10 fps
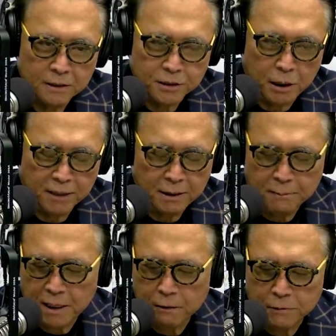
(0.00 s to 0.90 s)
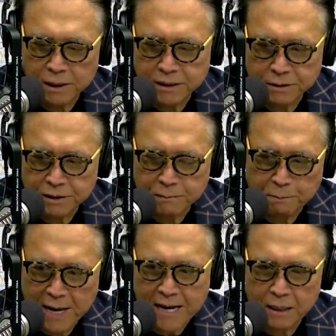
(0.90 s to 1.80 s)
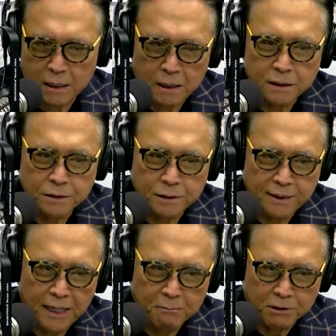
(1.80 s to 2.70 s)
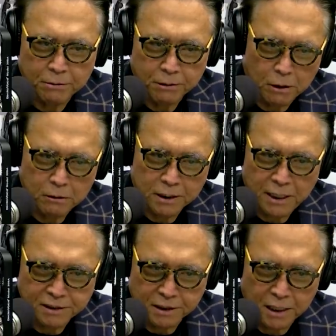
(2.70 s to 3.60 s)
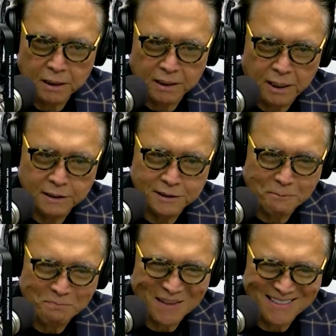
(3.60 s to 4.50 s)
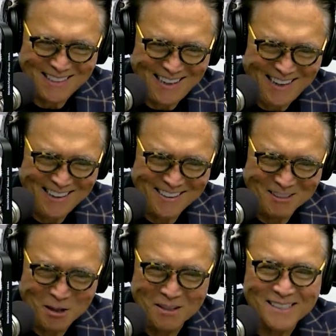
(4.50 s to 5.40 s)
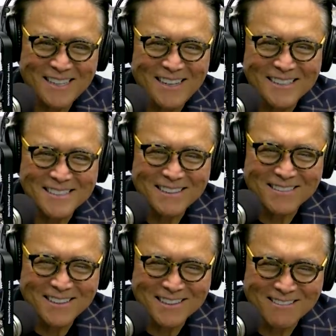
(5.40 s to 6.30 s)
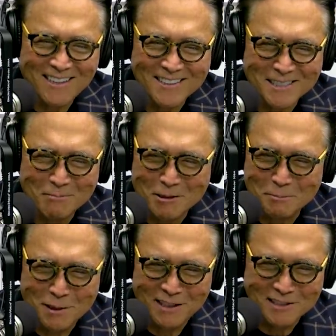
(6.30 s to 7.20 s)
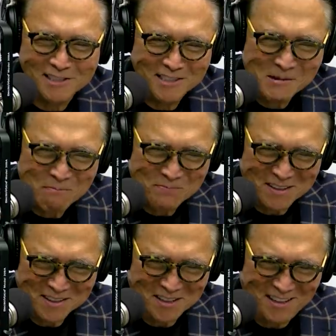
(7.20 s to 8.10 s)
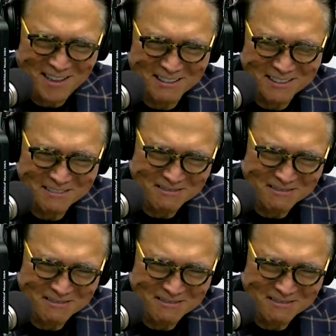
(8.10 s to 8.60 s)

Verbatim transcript: So in many ways, there's this battle on today between the old guys and young guys. And the old guys have got their heads up their butts. You know, like